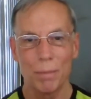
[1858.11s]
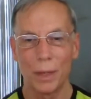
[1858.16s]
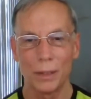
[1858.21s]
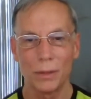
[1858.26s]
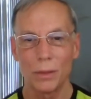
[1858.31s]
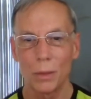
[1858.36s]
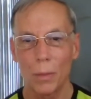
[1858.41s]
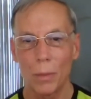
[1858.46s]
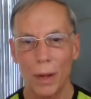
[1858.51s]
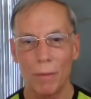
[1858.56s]

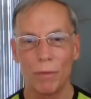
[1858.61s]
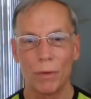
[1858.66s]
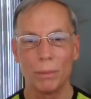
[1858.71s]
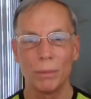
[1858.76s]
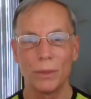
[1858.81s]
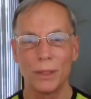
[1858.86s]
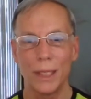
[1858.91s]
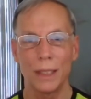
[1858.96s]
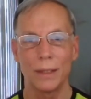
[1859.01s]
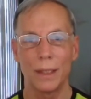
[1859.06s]
months away from
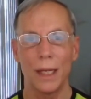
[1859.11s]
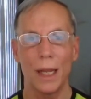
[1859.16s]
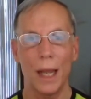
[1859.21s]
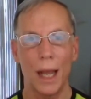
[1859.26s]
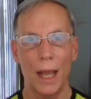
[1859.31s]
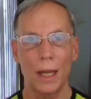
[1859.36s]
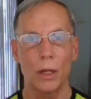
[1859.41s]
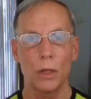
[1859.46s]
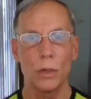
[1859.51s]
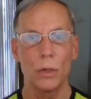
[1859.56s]
60
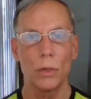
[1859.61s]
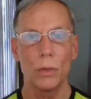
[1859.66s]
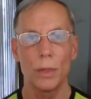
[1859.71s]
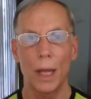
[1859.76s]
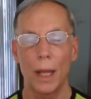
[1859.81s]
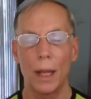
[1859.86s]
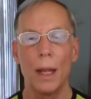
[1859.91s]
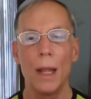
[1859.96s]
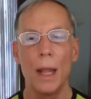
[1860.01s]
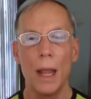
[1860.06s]
i can do
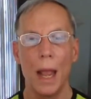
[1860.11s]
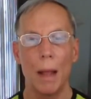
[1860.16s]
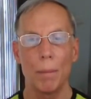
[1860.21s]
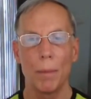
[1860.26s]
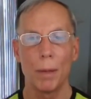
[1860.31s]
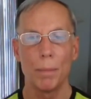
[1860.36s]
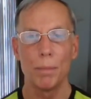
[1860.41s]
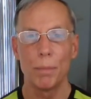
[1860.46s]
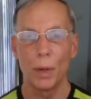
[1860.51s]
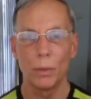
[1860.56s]
that and
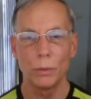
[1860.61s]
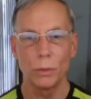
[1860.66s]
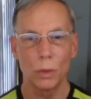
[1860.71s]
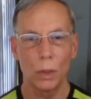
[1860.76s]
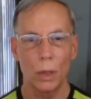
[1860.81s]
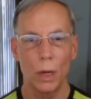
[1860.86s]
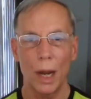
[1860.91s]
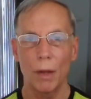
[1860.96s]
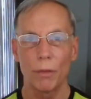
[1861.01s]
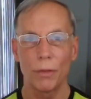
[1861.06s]
my bones
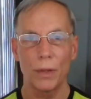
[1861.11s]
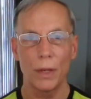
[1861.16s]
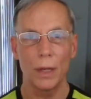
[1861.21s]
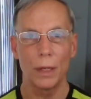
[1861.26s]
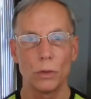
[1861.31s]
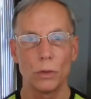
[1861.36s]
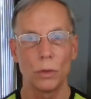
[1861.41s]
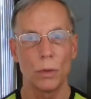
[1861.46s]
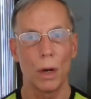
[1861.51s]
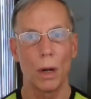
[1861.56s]
are healthy
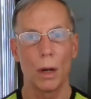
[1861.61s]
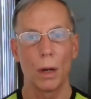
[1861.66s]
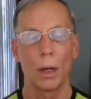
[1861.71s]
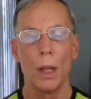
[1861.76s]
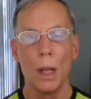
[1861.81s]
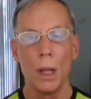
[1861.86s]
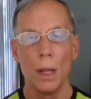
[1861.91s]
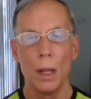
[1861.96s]
strong